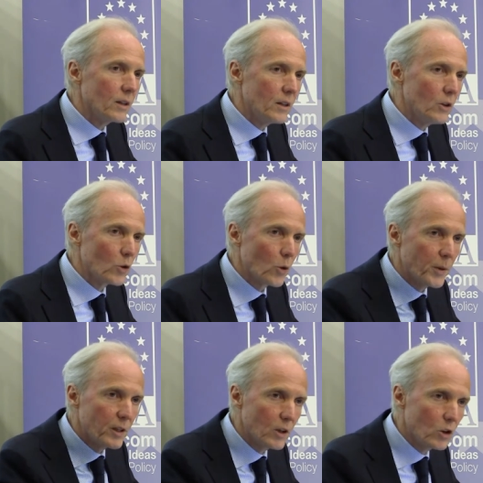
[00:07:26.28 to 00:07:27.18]
the
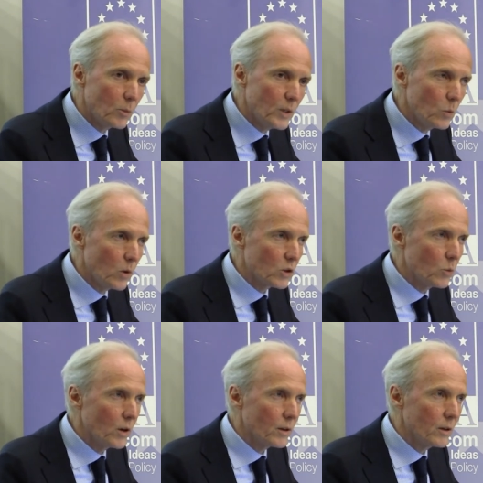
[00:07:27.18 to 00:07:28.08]
European economy was
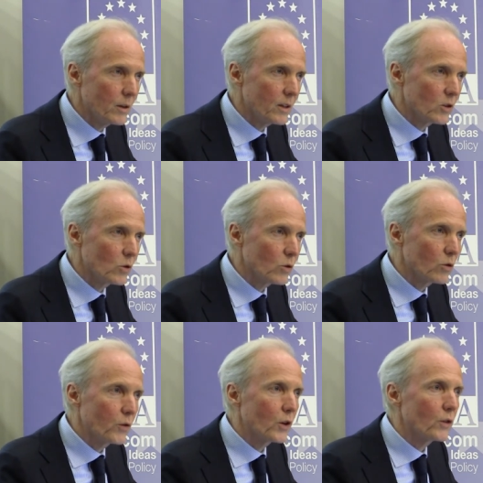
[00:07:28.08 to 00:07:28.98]
working as a
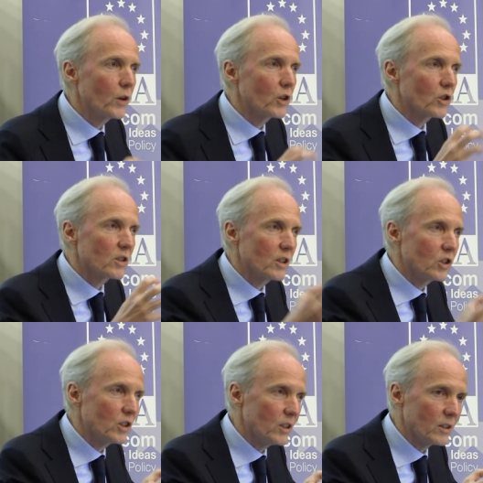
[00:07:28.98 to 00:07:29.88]
sort of convergence
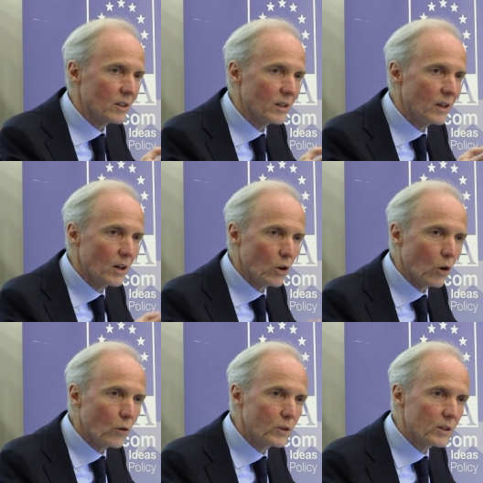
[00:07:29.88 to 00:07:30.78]
engine.
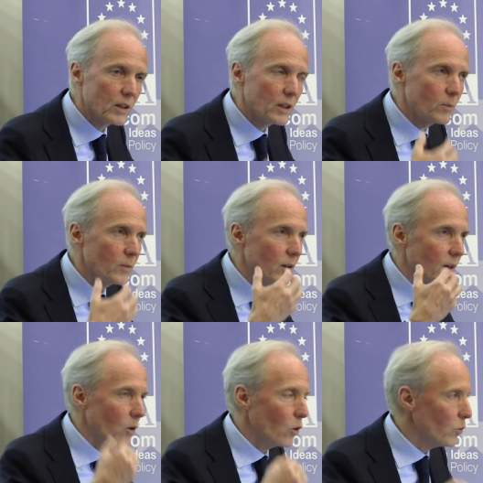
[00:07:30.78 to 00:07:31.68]
Over time,
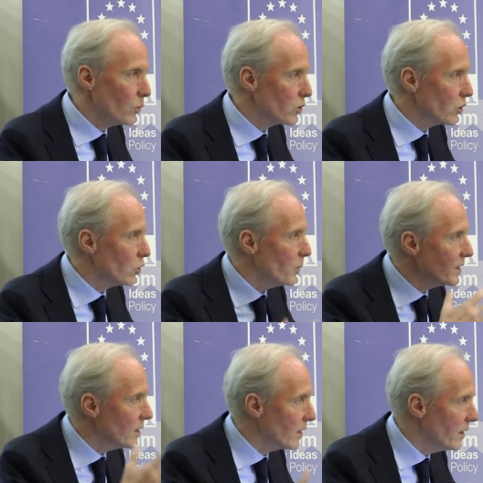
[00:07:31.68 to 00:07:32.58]
almost
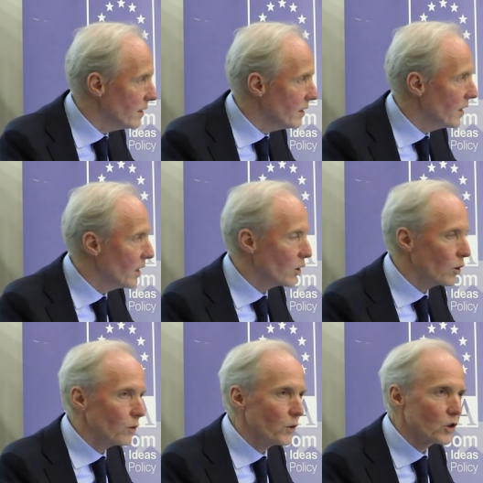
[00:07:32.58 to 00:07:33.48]
automatically,
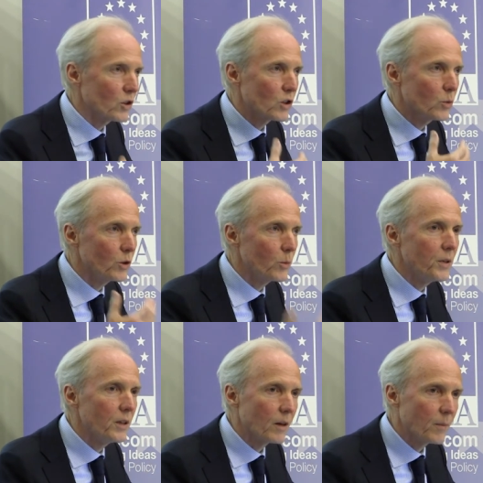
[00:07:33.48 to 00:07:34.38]
convergence would
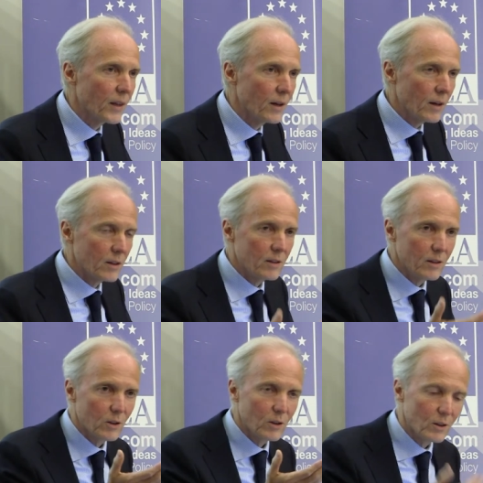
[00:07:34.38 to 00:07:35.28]
appear. I
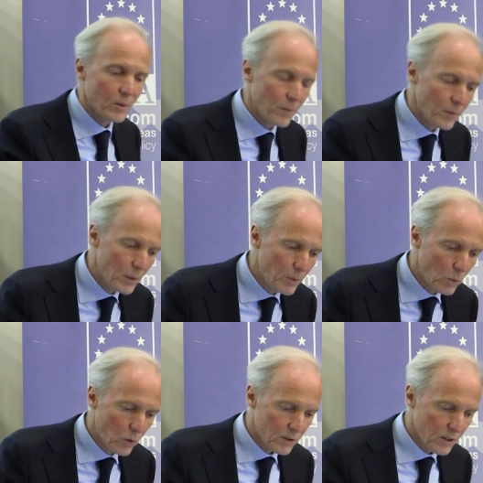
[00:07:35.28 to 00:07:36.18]
think the,
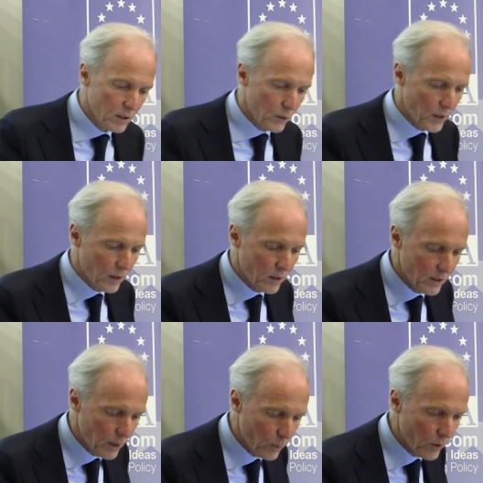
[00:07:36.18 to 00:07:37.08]
maybe one significant
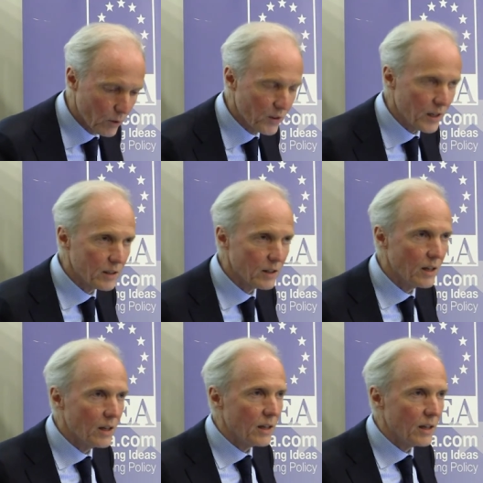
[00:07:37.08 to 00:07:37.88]
example of that